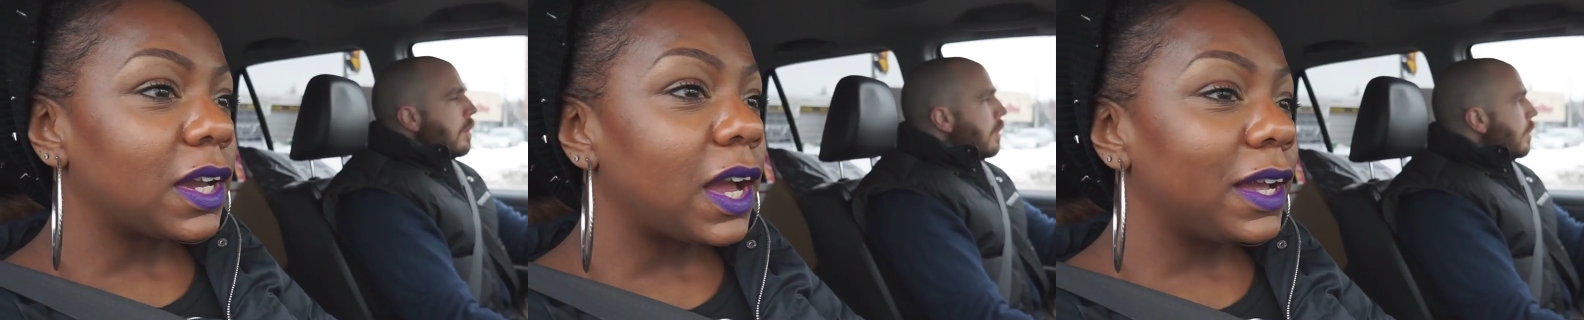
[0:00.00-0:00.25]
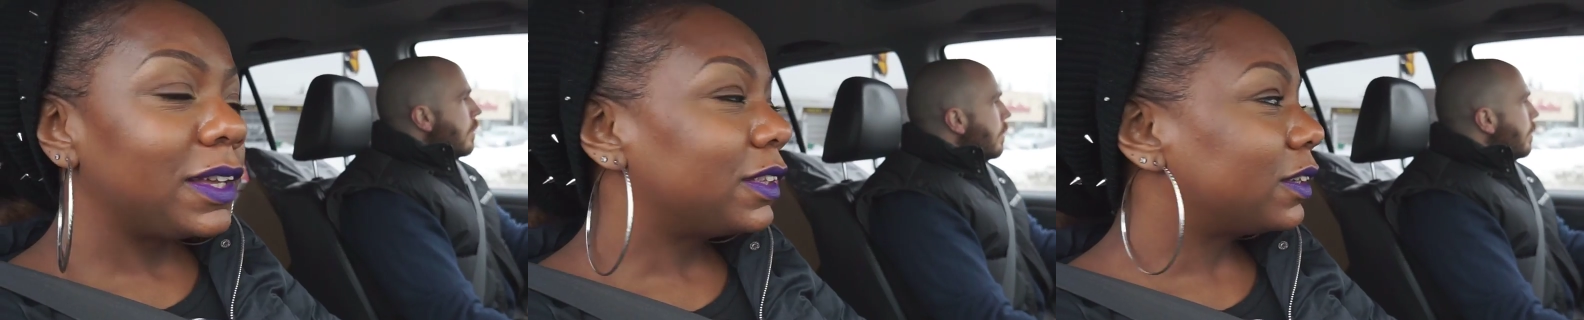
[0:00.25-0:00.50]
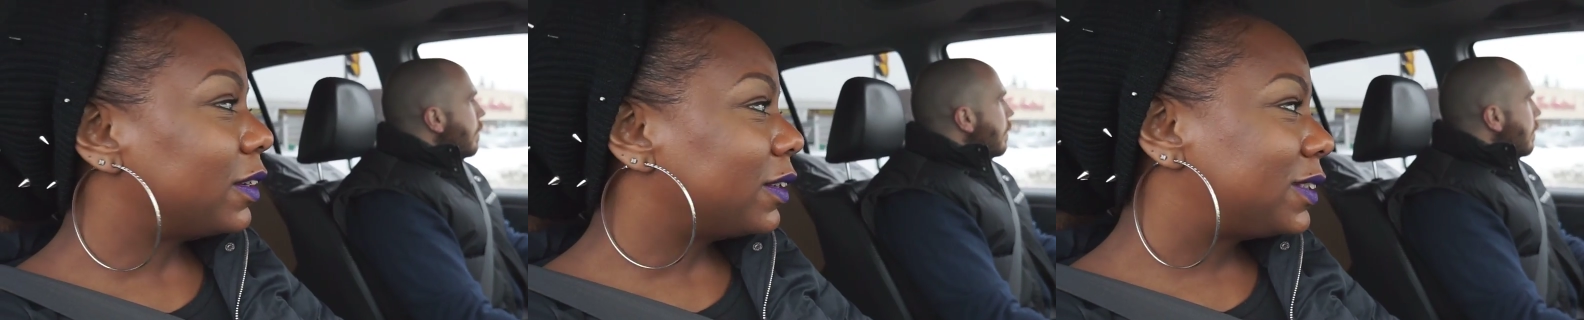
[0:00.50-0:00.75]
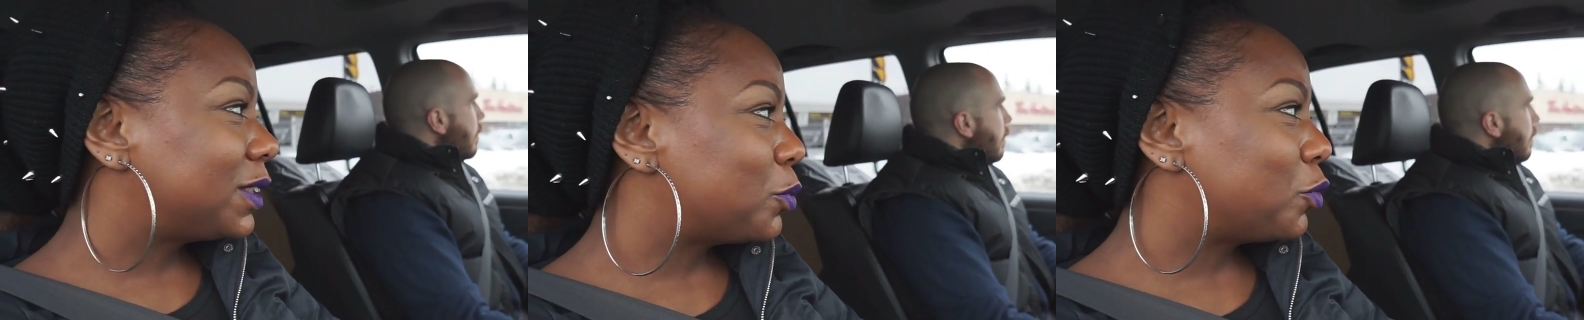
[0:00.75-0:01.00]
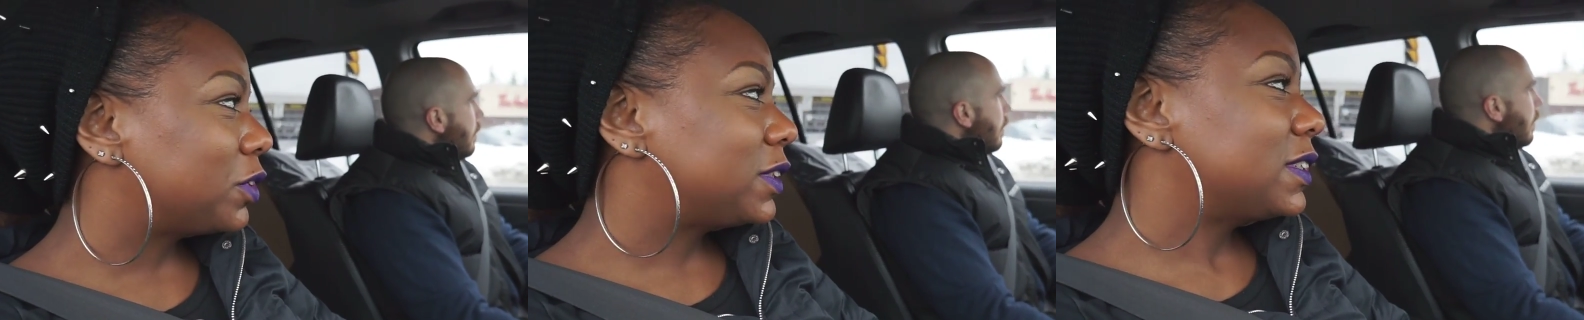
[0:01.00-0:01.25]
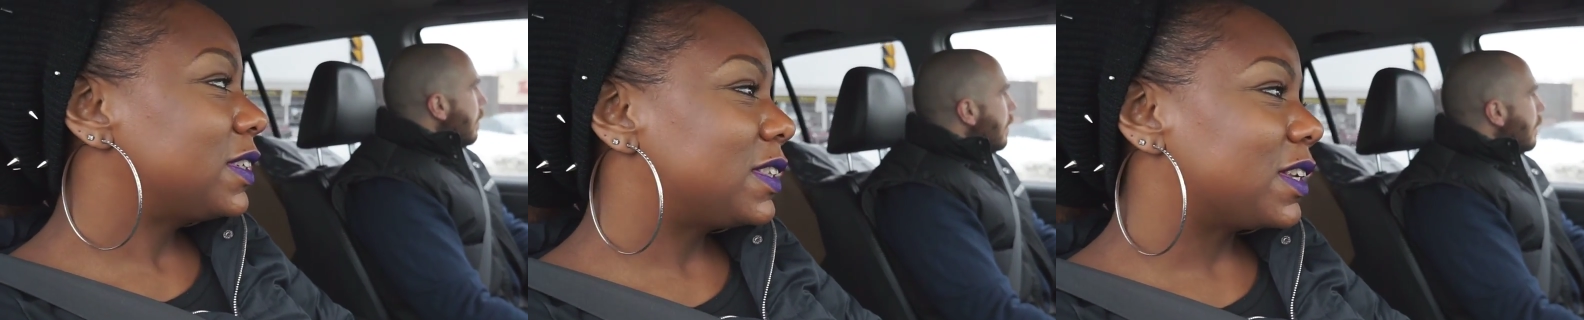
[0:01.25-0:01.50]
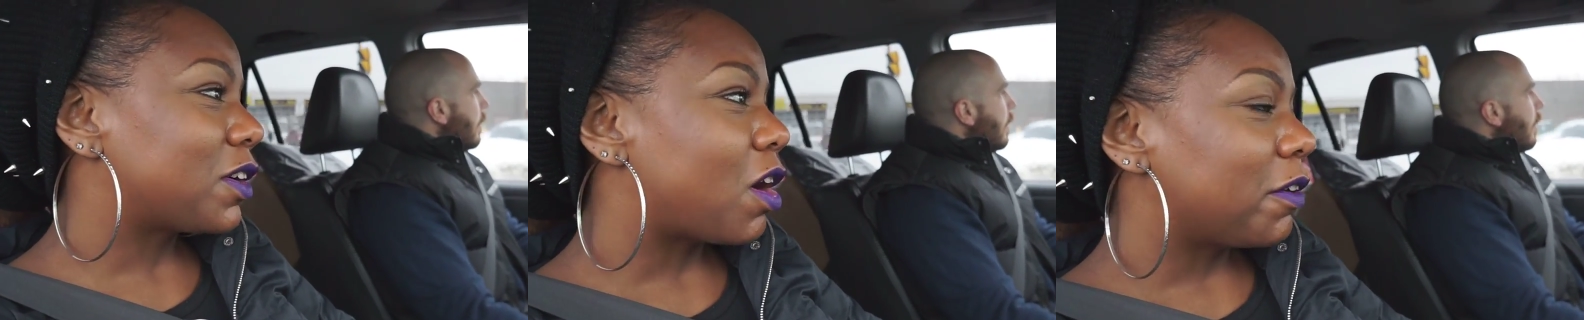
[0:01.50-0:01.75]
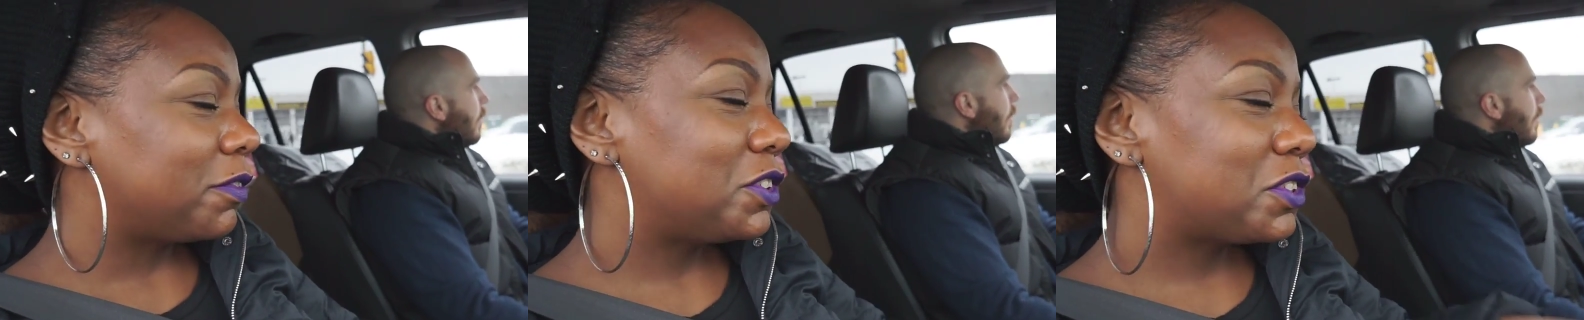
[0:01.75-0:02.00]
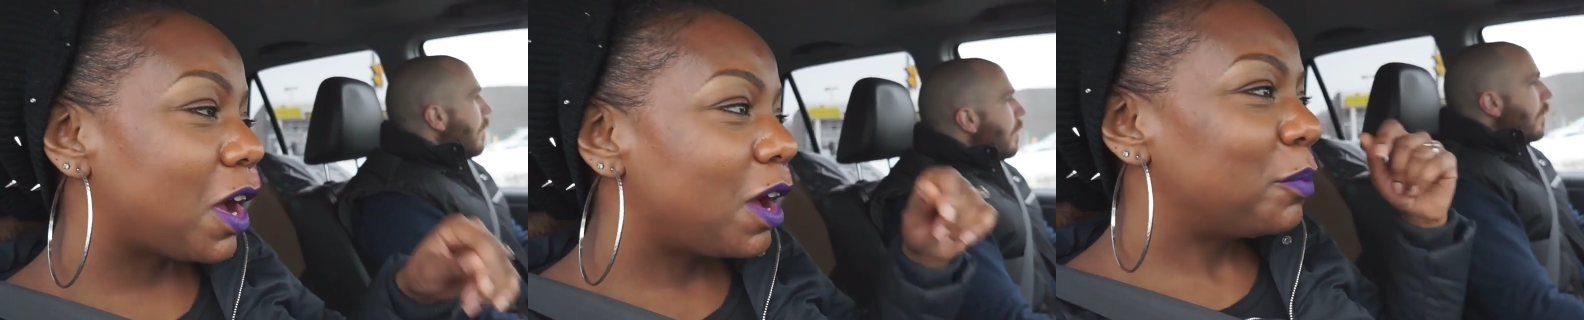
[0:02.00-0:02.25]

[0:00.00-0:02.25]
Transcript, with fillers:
Speaker 1: guy in the Tim Hortons in the coffee shop